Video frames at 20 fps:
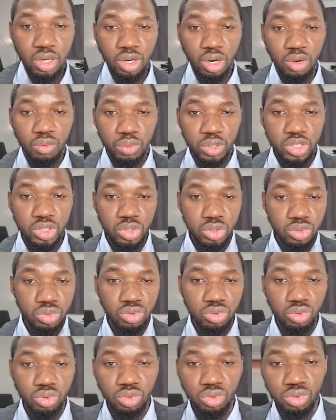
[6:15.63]
on which
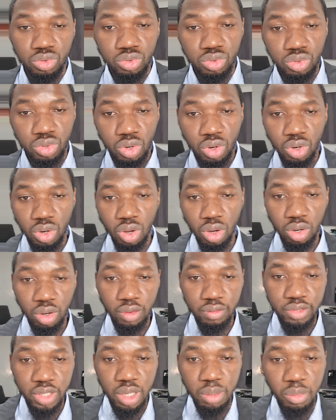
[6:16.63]
roll all
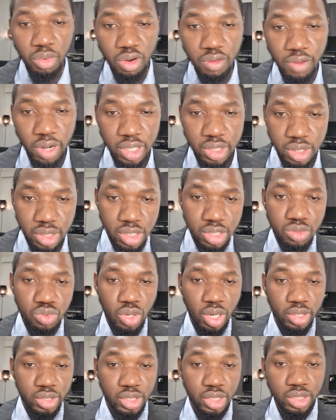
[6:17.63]
of them over, since you
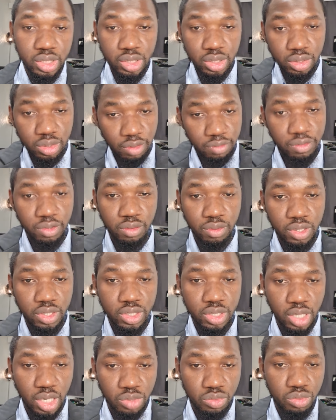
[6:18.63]
are changing your
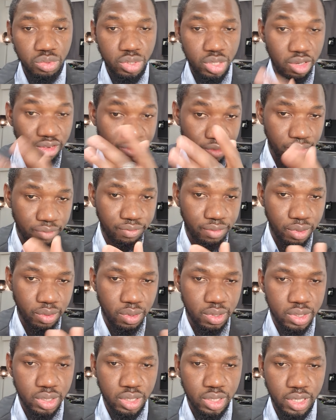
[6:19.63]
frequency as we say
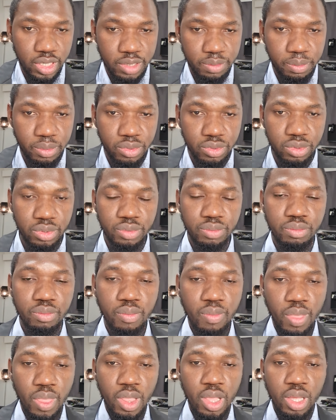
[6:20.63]
frequency response.
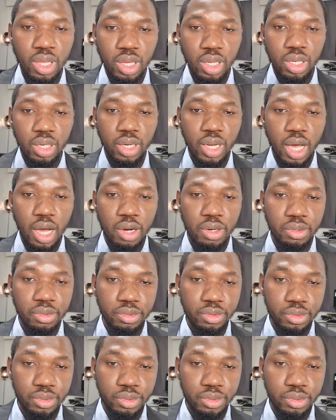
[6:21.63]
Now